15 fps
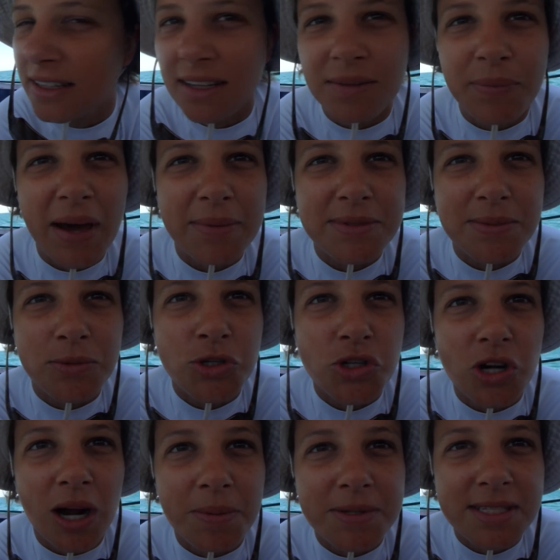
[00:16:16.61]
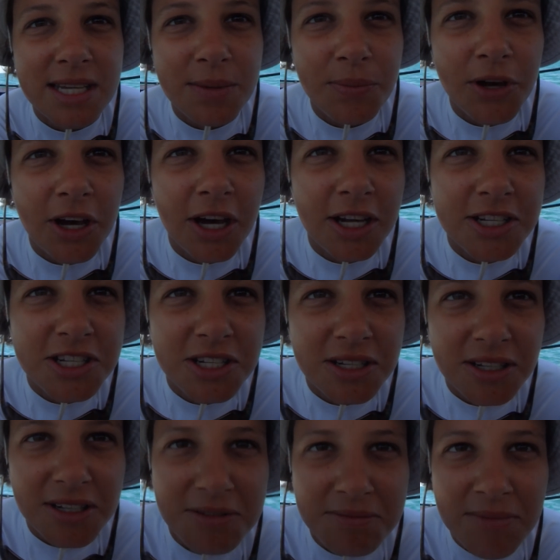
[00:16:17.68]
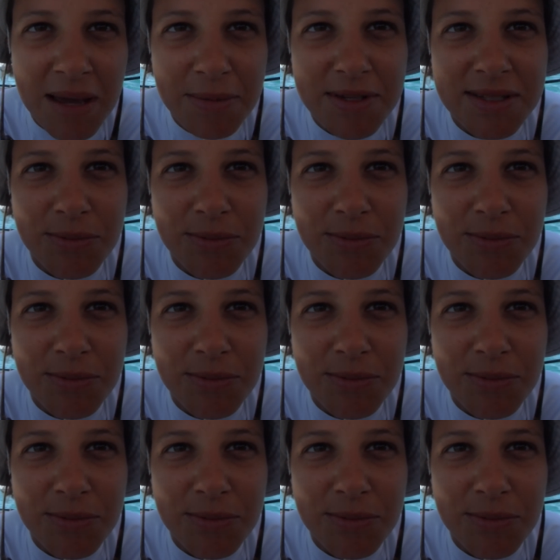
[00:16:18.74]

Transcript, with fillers: and perhaps some striped sea perch, maybe